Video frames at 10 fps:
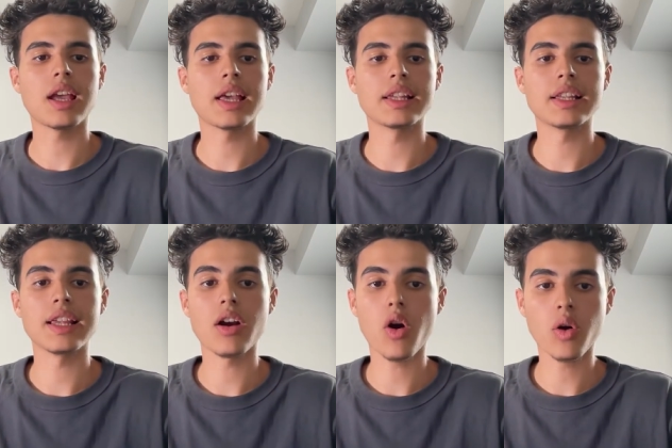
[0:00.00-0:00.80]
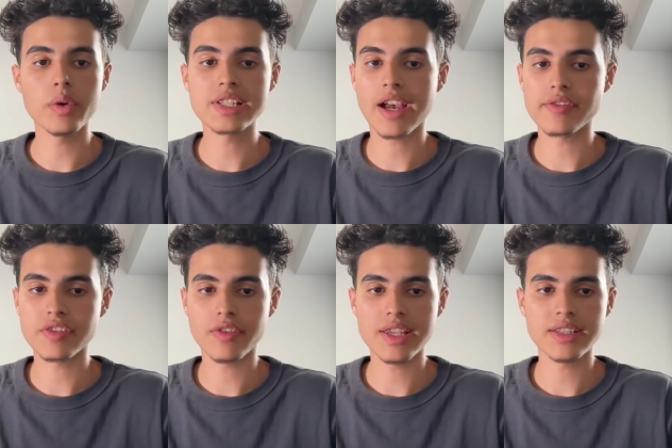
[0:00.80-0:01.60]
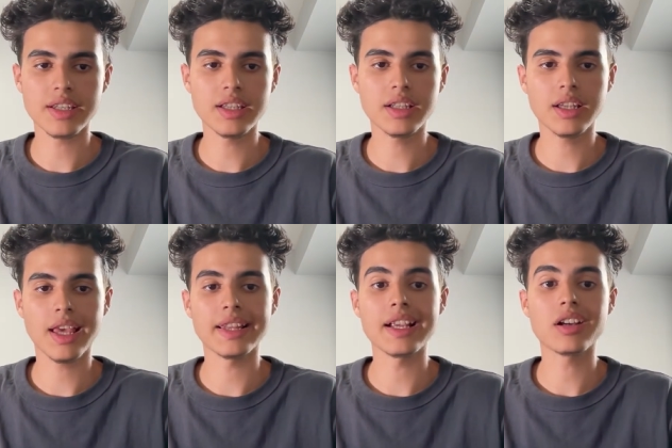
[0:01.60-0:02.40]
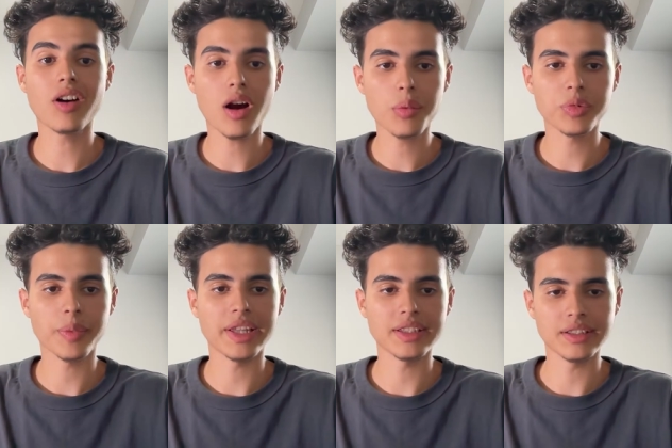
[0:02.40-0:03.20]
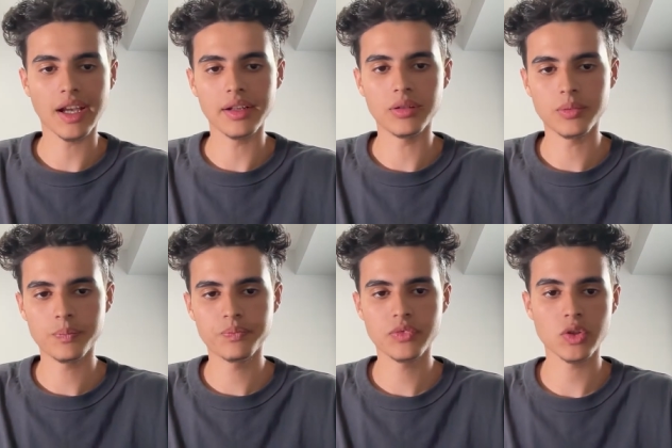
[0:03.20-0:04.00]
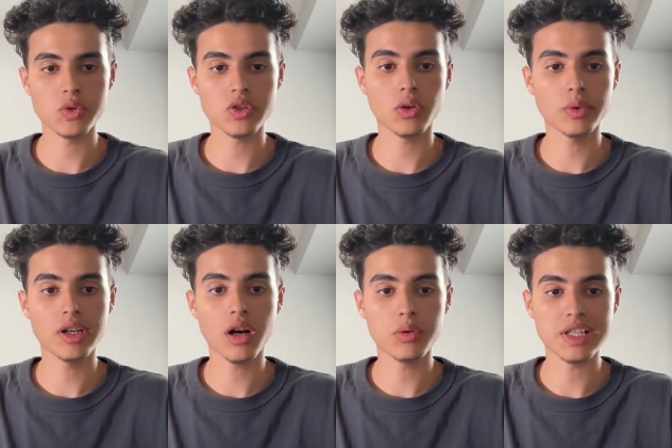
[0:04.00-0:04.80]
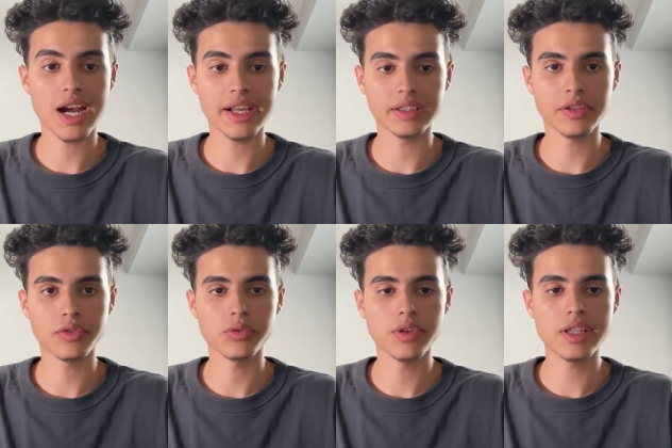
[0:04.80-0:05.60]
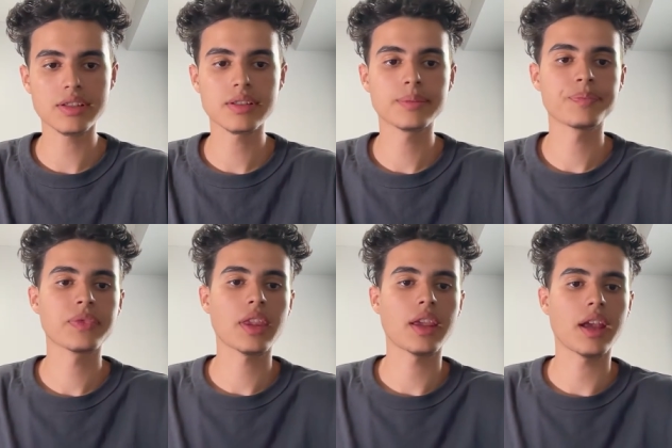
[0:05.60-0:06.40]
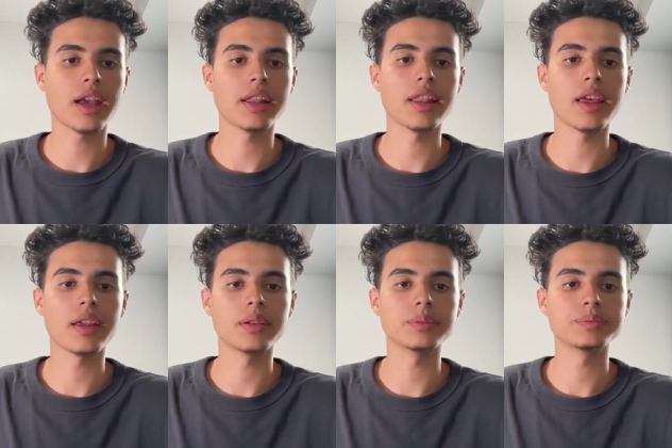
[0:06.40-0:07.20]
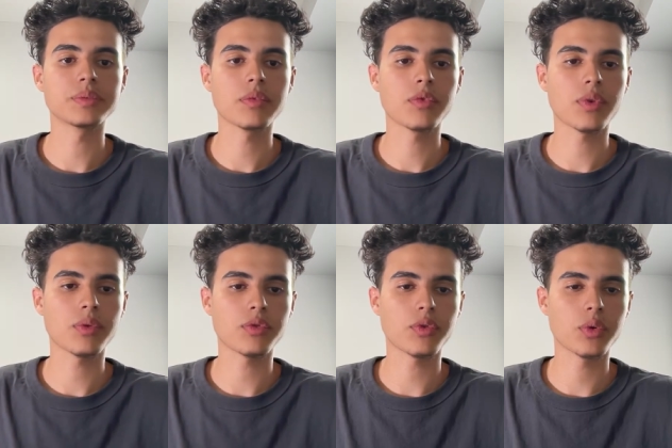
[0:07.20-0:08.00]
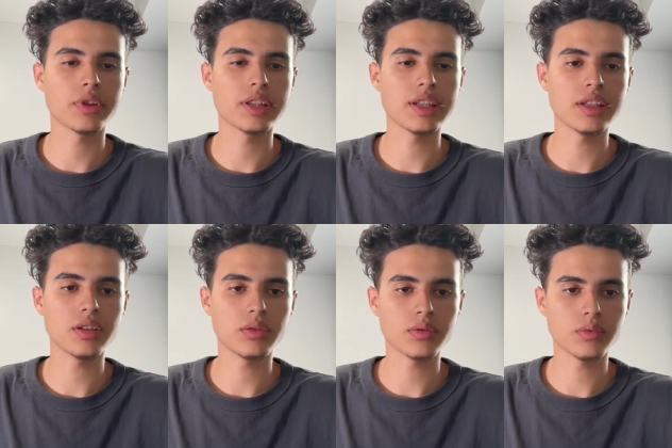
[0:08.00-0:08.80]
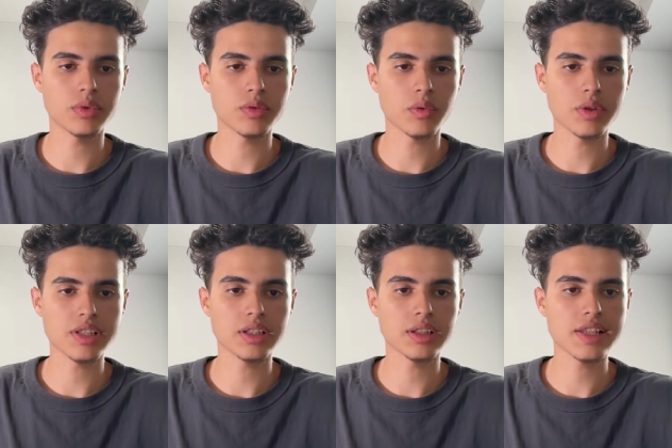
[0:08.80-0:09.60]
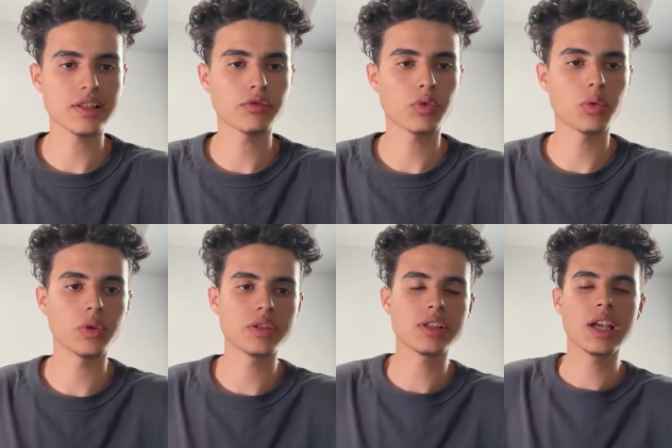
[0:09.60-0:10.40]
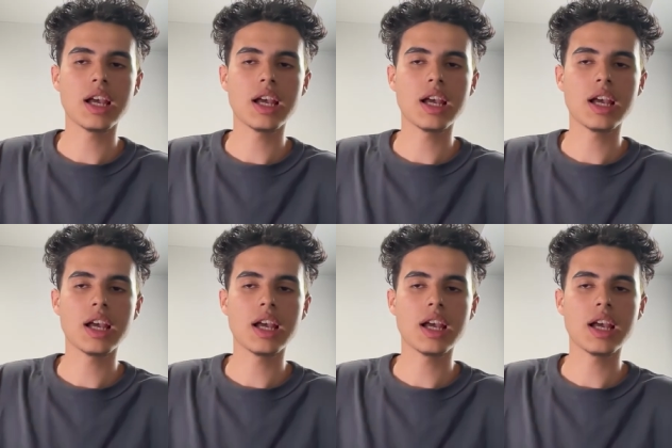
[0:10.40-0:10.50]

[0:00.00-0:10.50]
And then they always have his face in it, and they complement the title. The result we got was high click-through rates. And then for the which one was it? Less than 4 words.